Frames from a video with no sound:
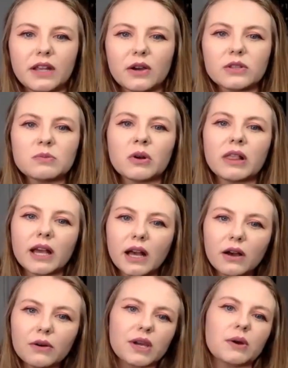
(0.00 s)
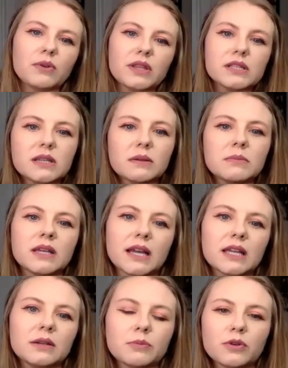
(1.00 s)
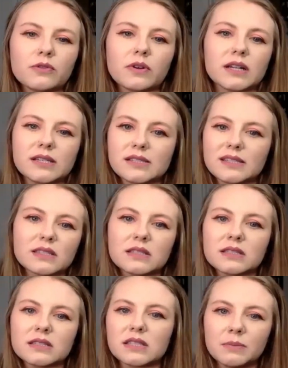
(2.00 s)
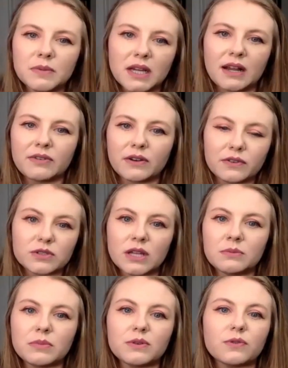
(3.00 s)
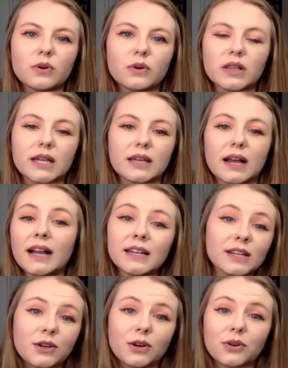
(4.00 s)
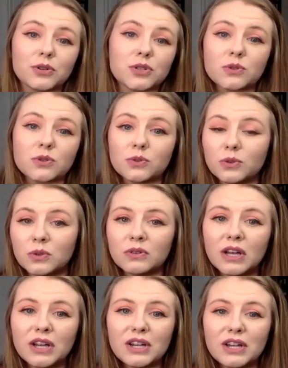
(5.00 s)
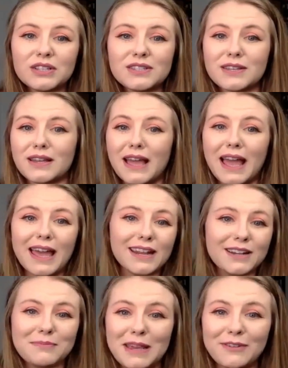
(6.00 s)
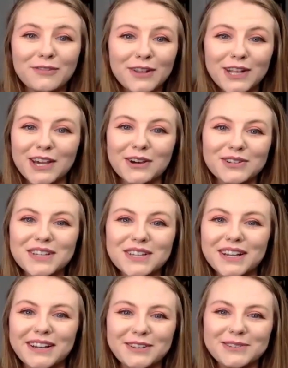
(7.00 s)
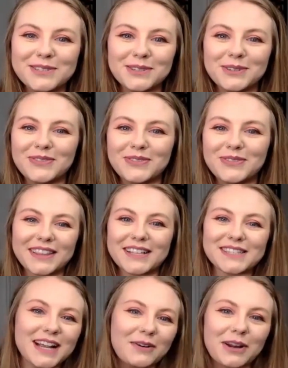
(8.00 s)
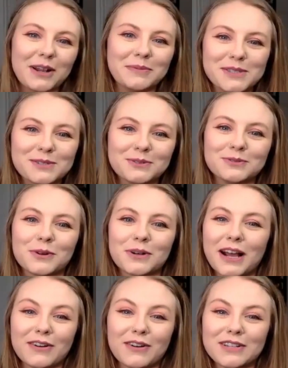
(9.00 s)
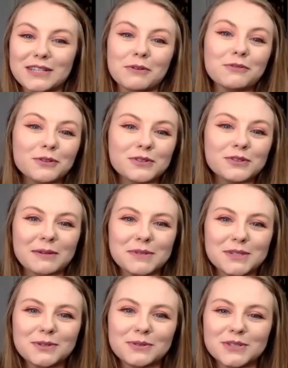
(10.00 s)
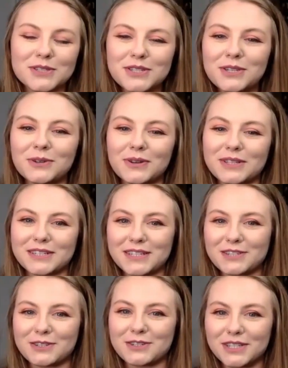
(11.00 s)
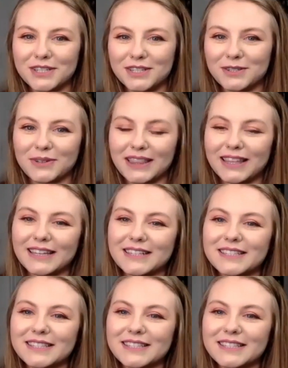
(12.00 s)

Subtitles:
It's more like, okay, well, that's something I can improve on because this isn't something I've ever done before. Like, I didn't go to school to edit and make videos on YouTube. Like, that's not what I'm in school for now because I'm a full-time student too, in addition to doing this.